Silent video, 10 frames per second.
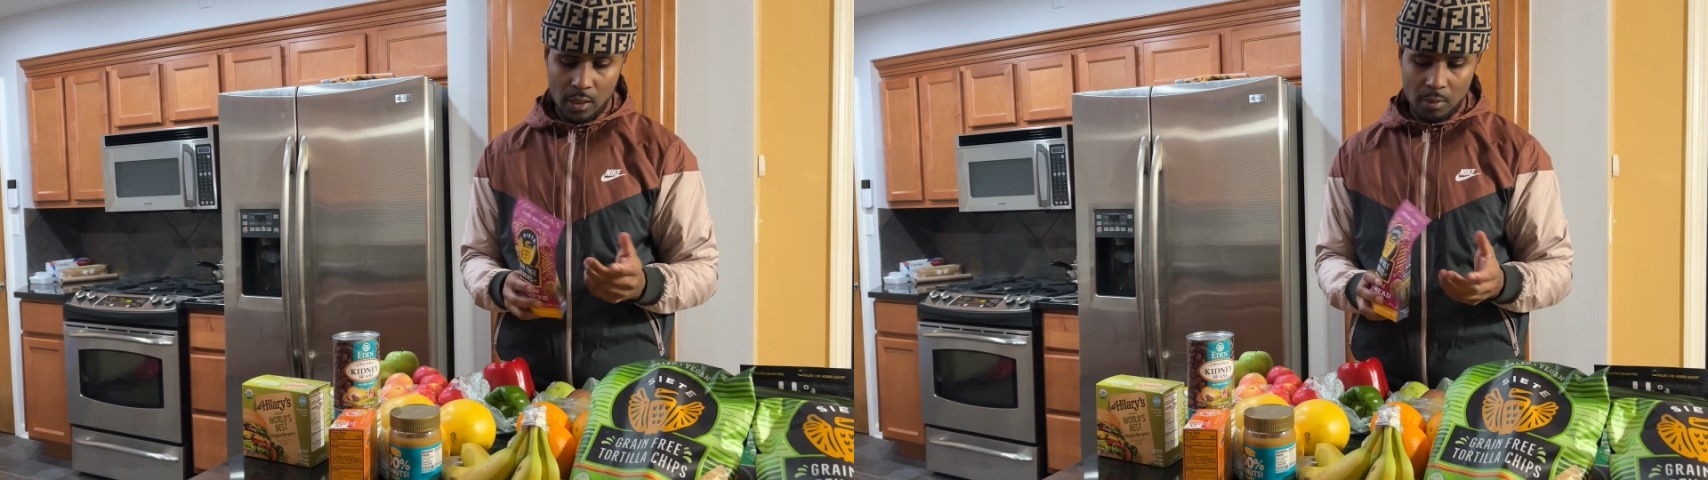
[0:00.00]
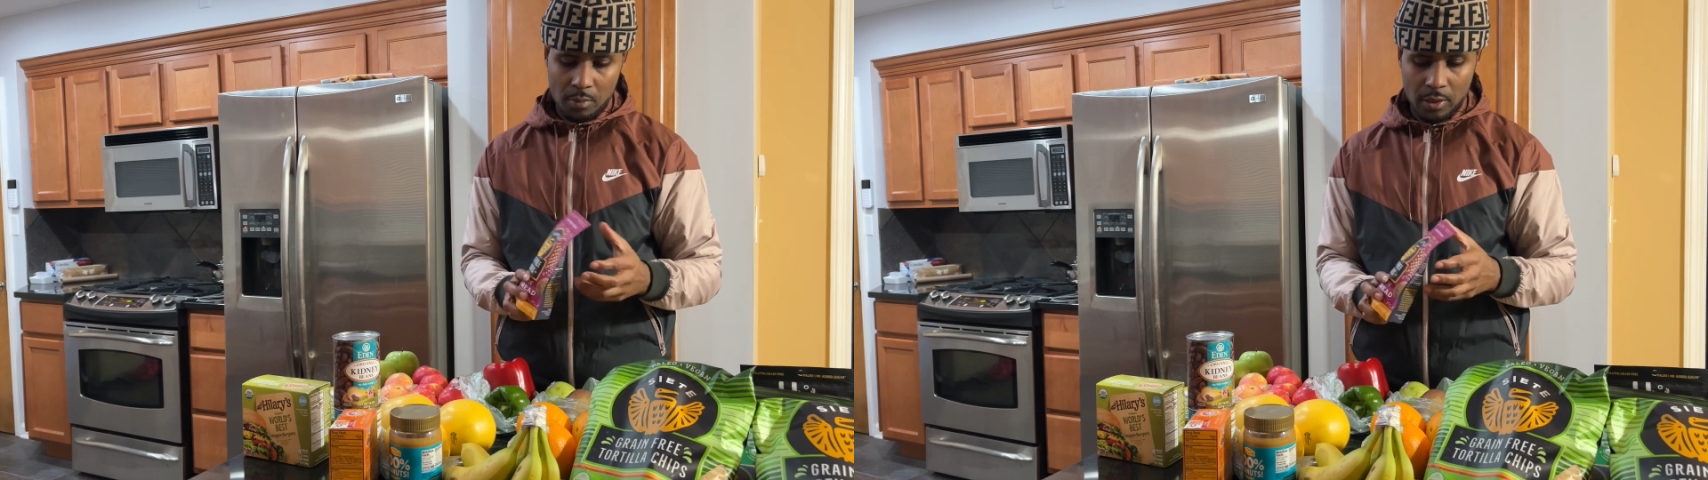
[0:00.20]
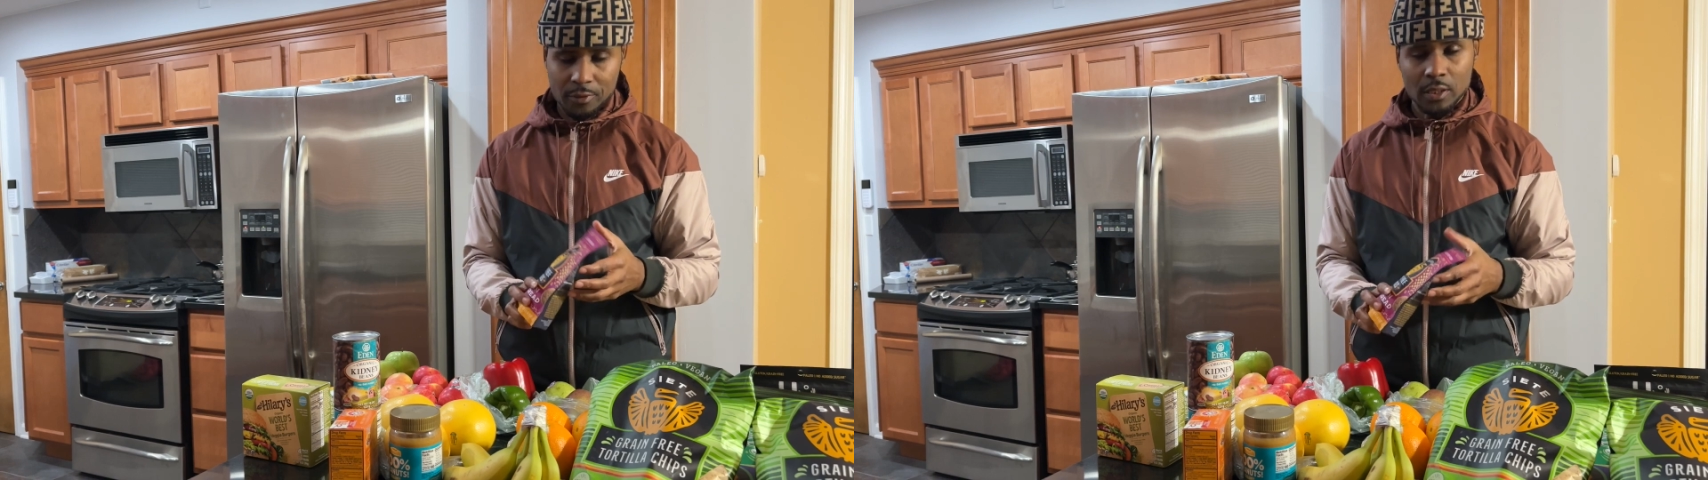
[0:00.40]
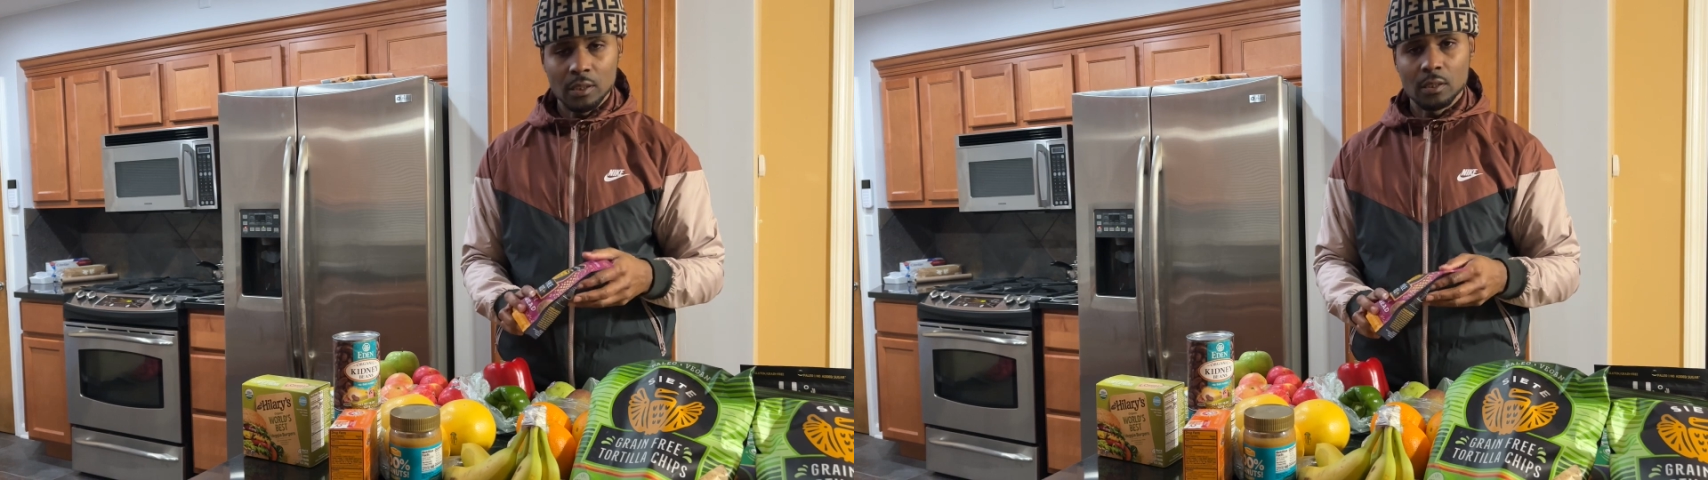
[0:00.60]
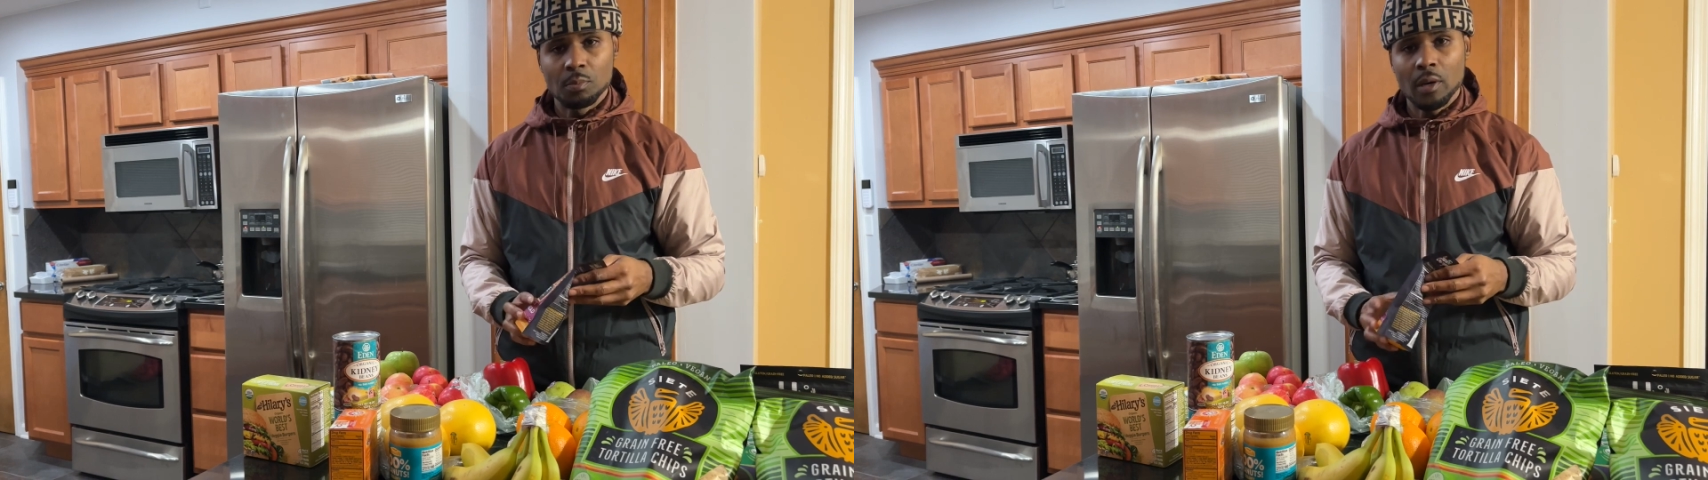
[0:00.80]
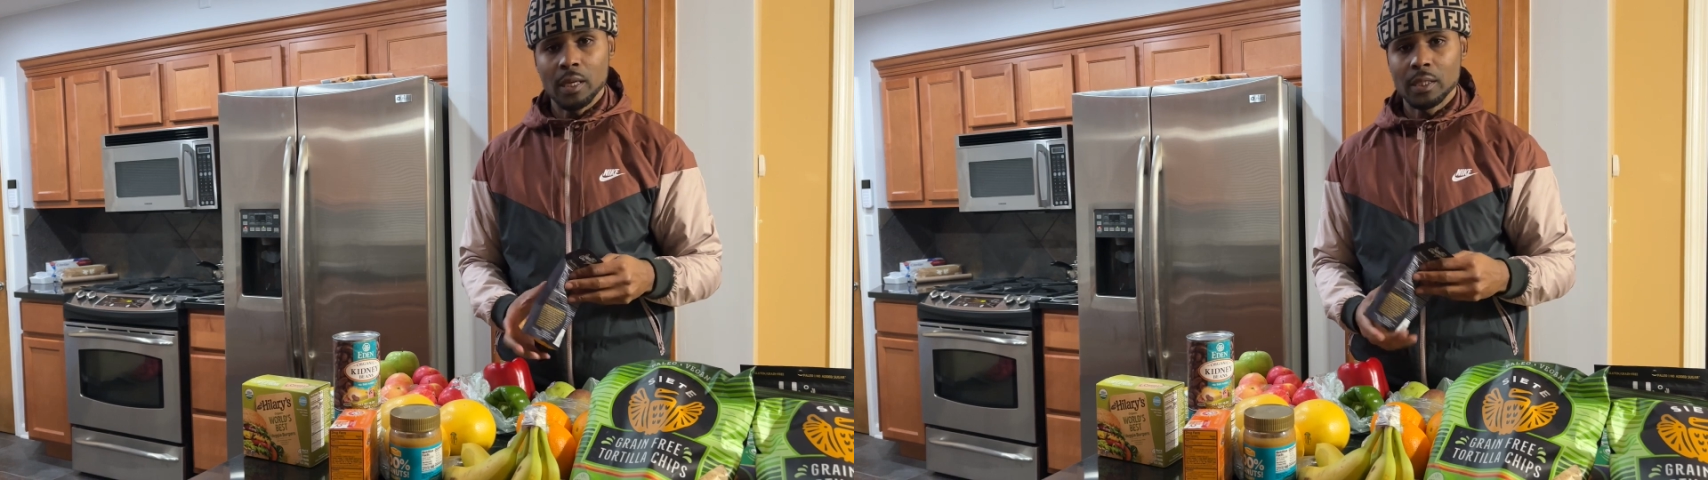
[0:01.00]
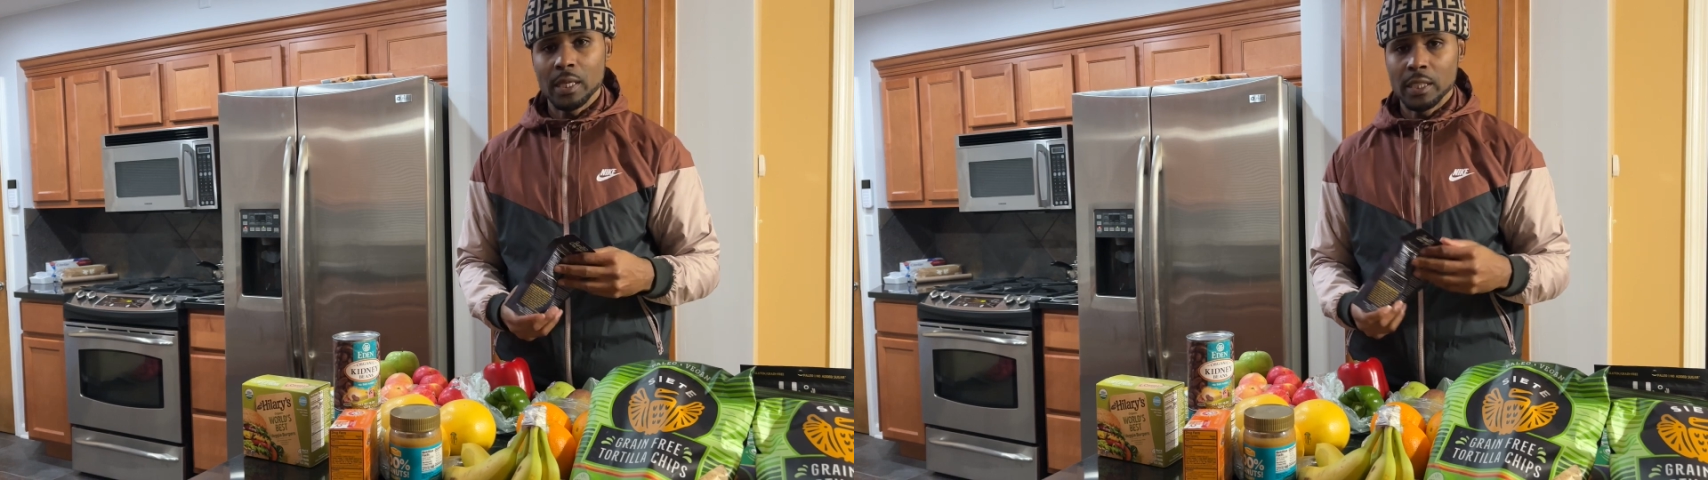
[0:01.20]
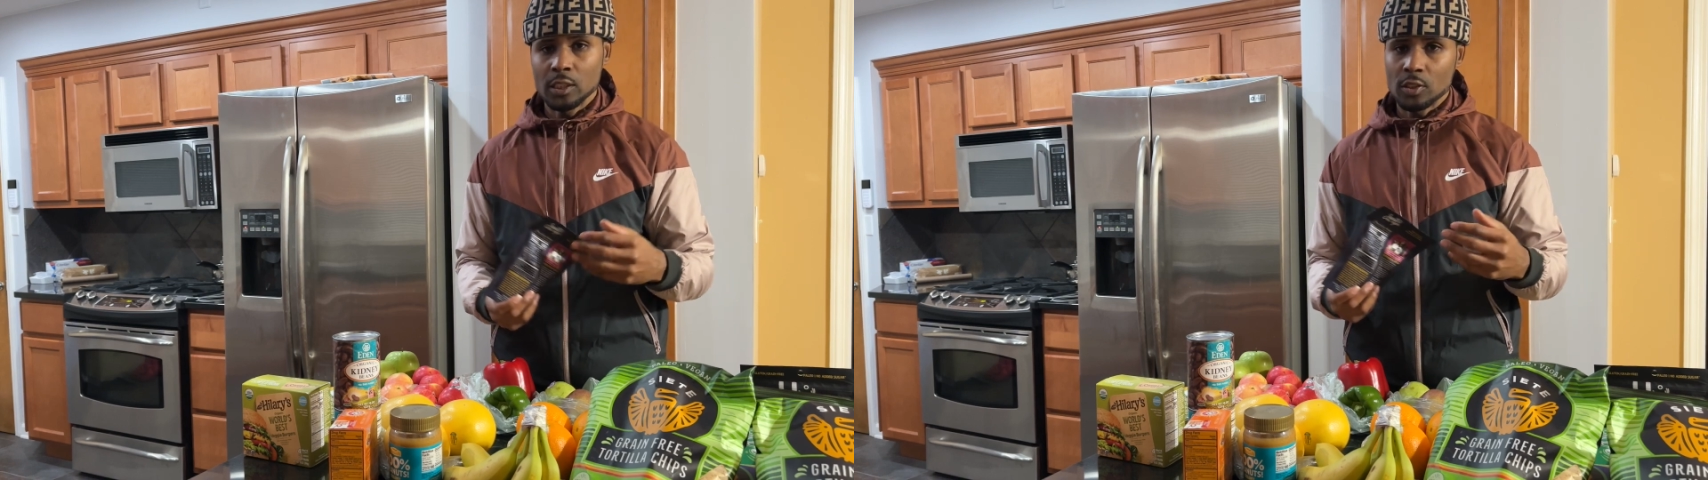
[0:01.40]
but if this is a product that
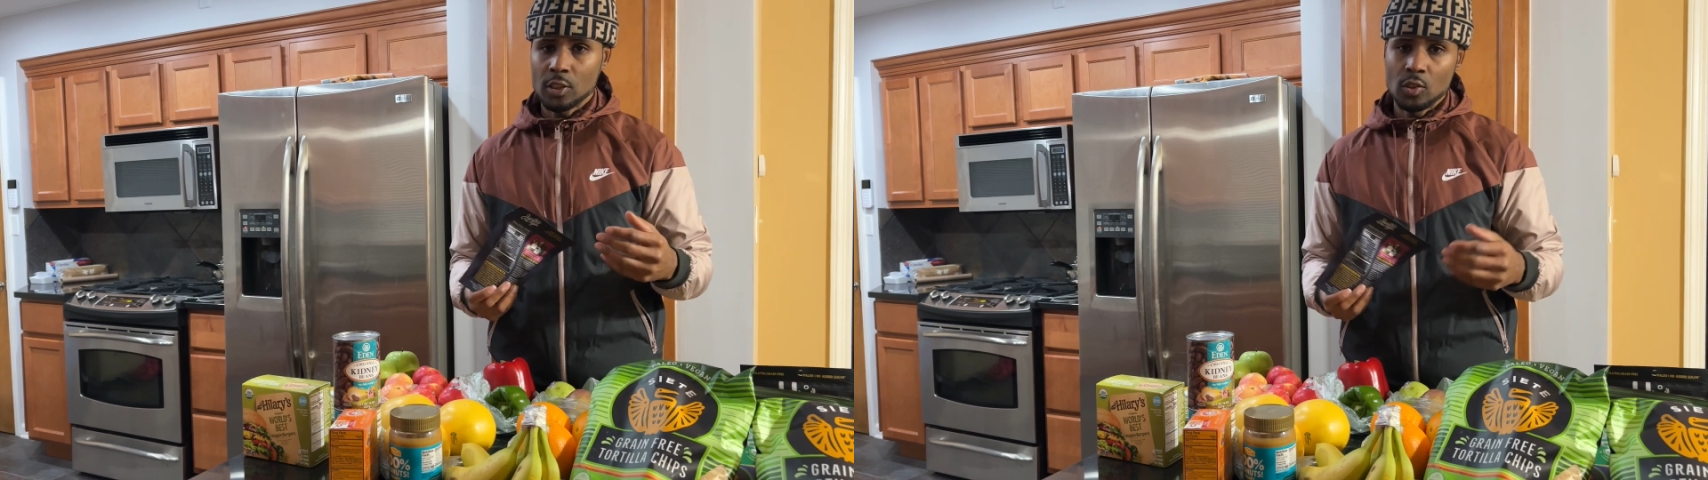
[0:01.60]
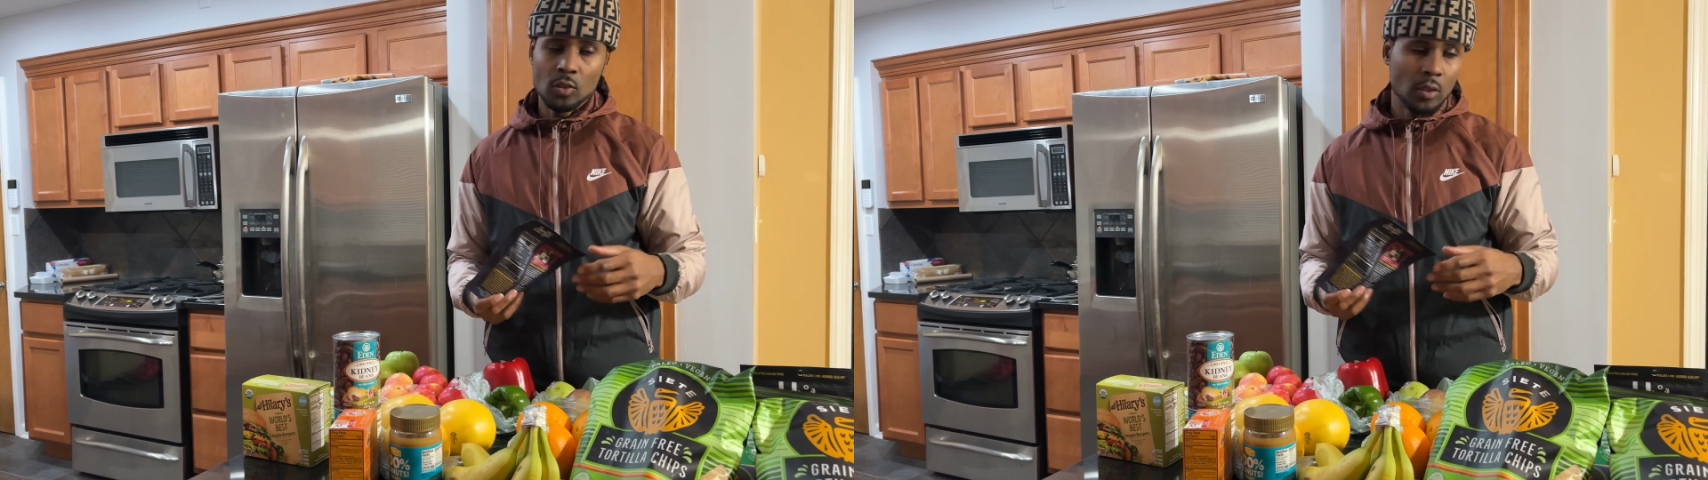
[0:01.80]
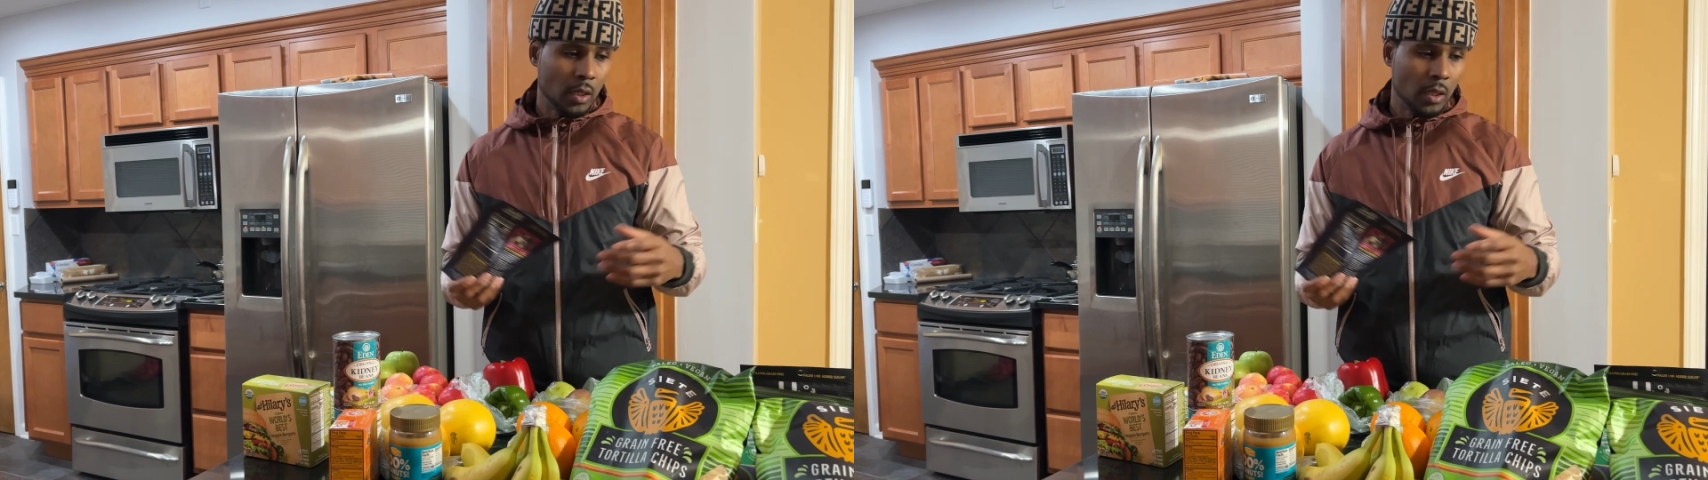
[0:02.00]
interests you,